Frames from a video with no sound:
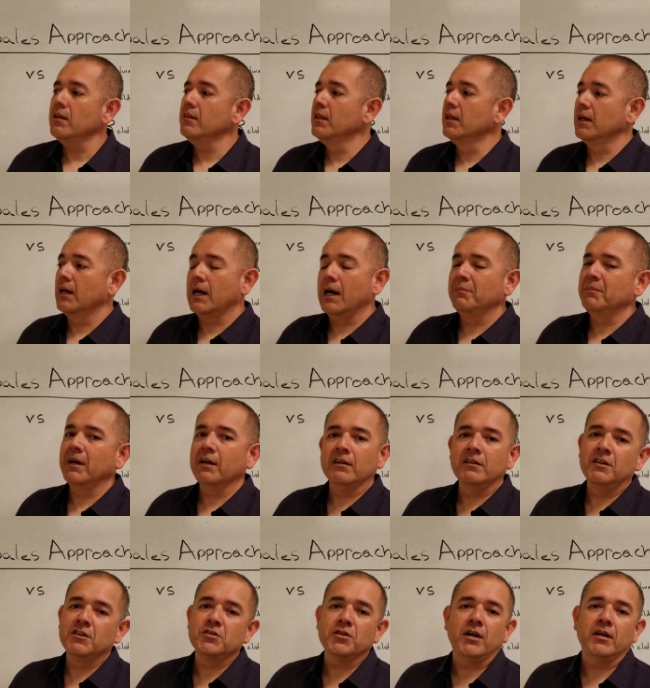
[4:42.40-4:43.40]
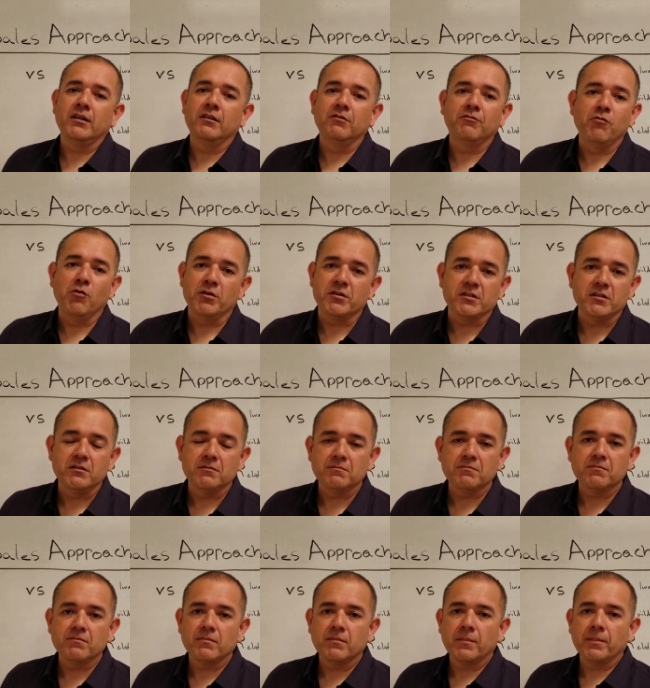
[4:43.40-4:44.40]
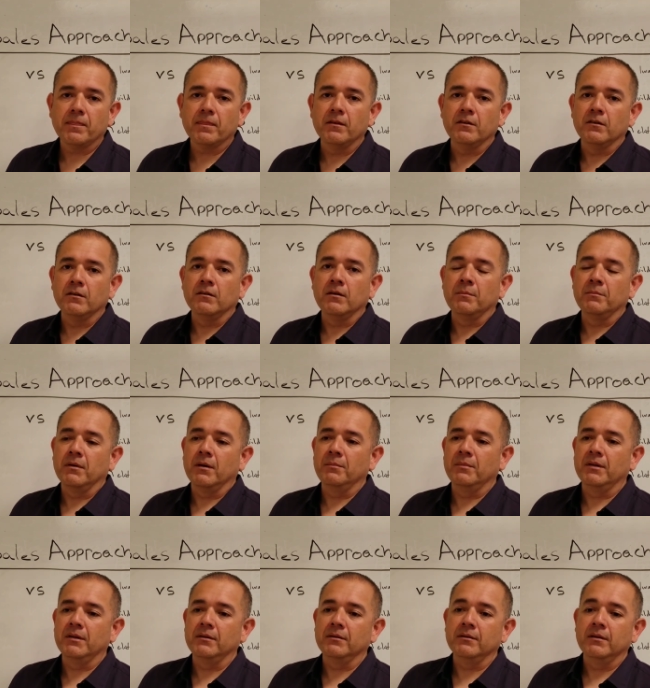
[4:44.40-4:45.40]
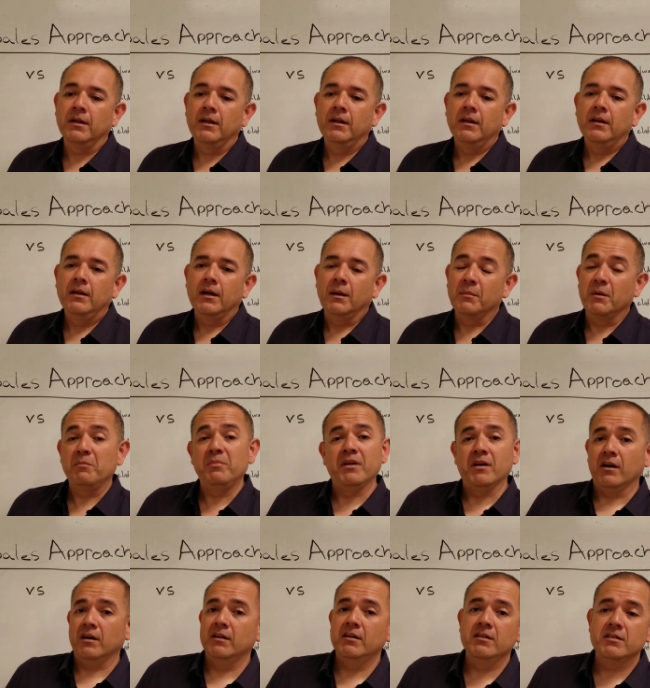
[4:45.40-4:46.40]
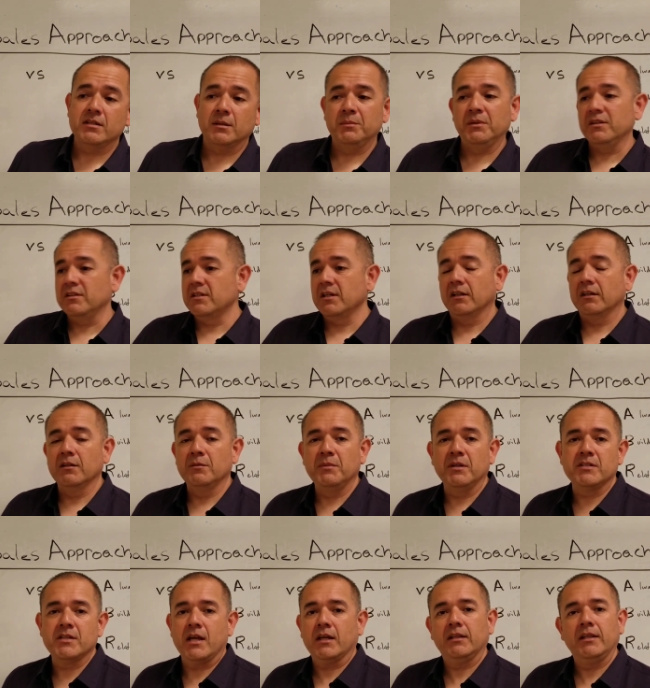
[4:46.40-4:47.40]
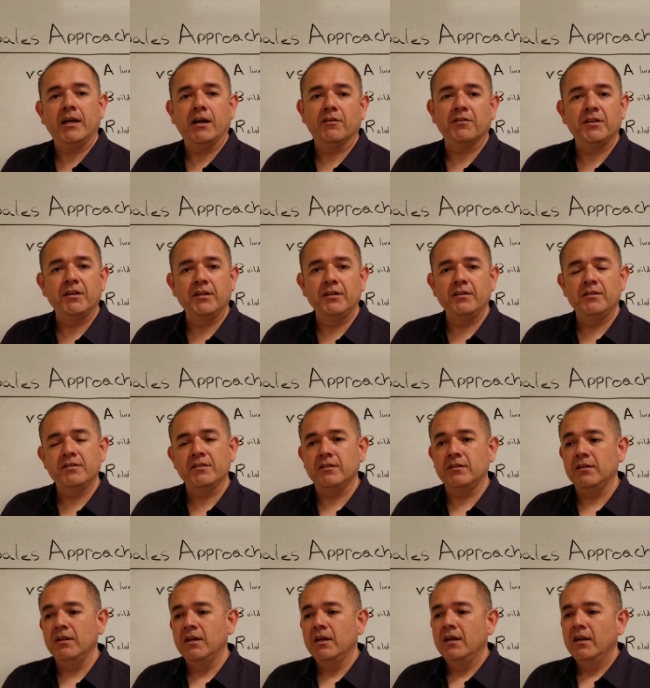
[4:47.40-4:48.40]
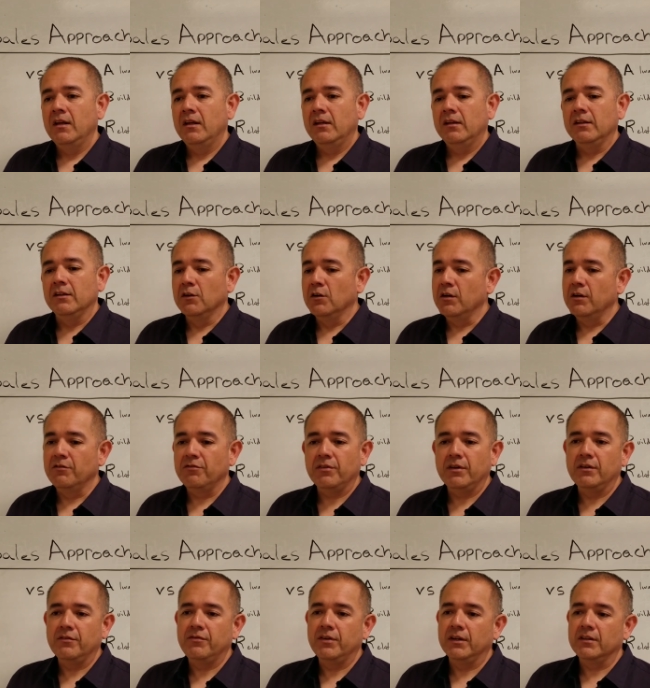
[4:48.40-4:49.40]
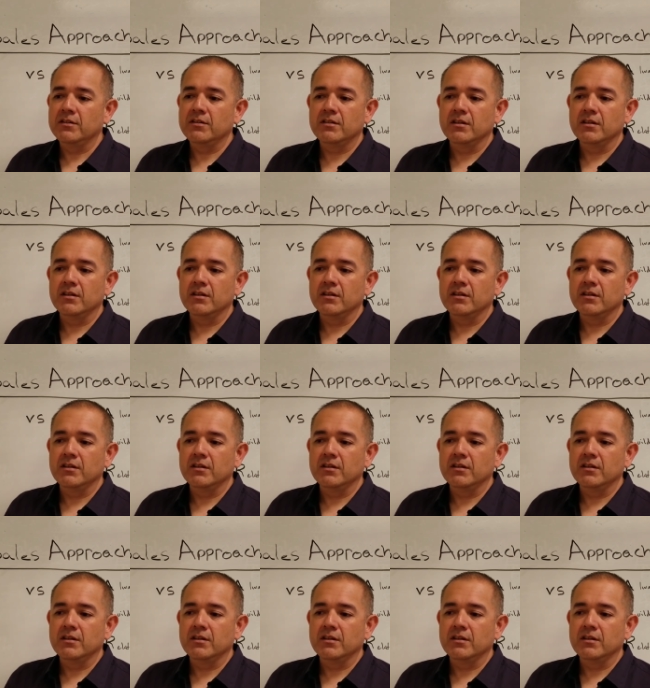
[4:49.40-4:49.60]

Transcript: then I'm not going to try to force it. I'm going to be honest. I'm going to tell them exactly how it is. And, if